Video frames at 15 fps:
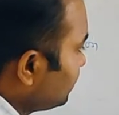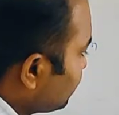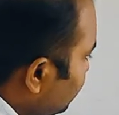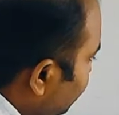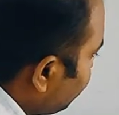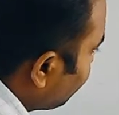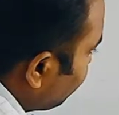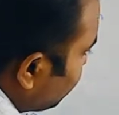So
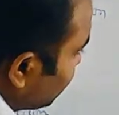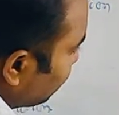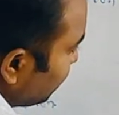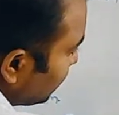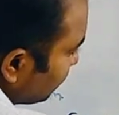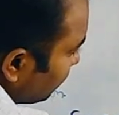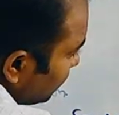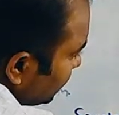if the
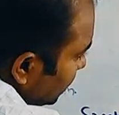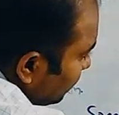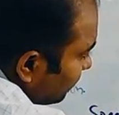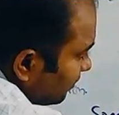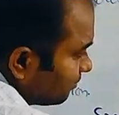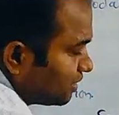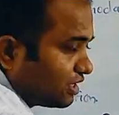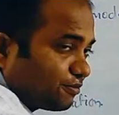measurement will take
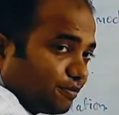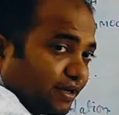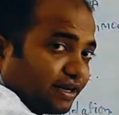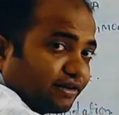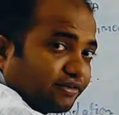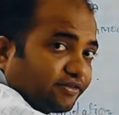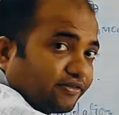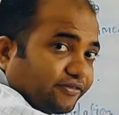from this
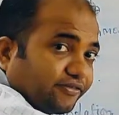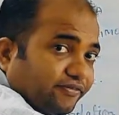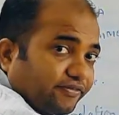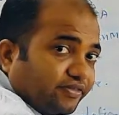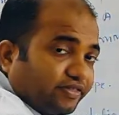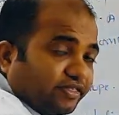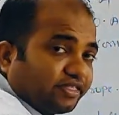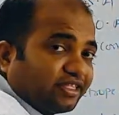plane,
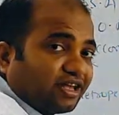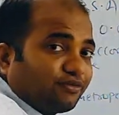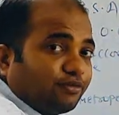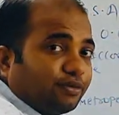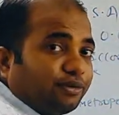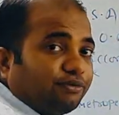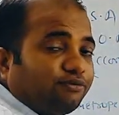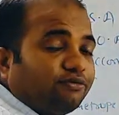
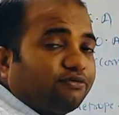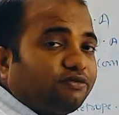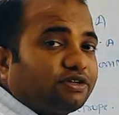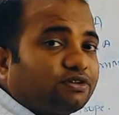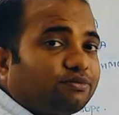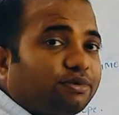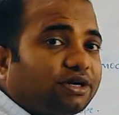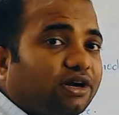then we
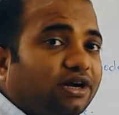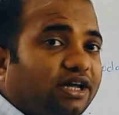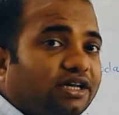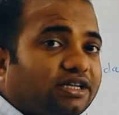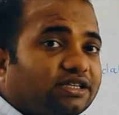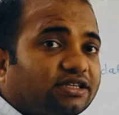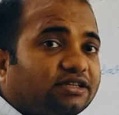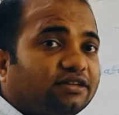should be called
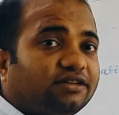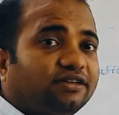as